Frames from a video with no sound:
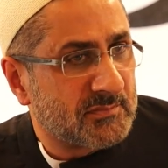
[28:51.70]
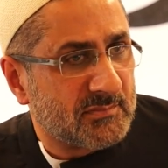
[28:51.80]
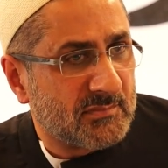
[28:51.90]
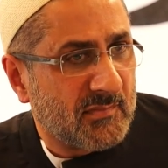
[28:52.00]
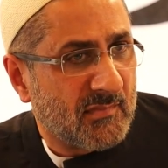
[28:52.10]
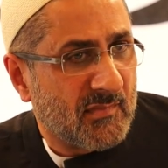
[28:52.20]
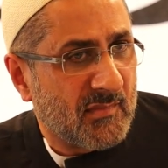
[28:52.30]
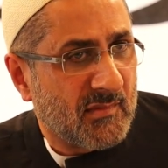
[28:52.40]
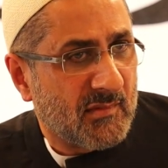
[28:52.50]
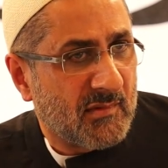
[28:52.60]

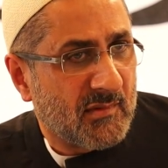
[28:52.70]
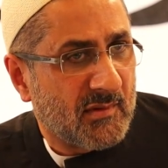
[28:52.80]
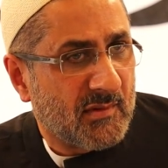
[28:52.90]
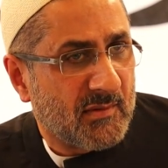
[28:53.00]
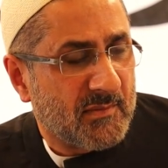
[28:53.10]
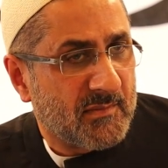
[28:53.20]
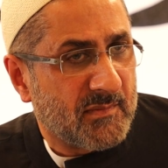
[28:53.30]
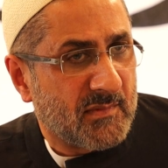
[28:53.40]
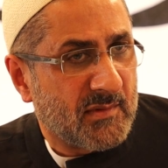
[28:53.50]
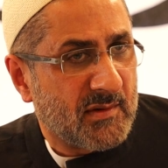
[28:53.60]

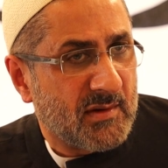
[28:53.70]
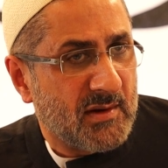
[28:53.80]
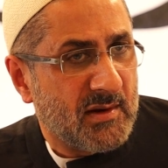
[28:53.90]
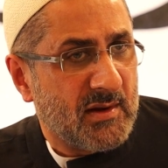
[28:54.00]
Nobody speaks.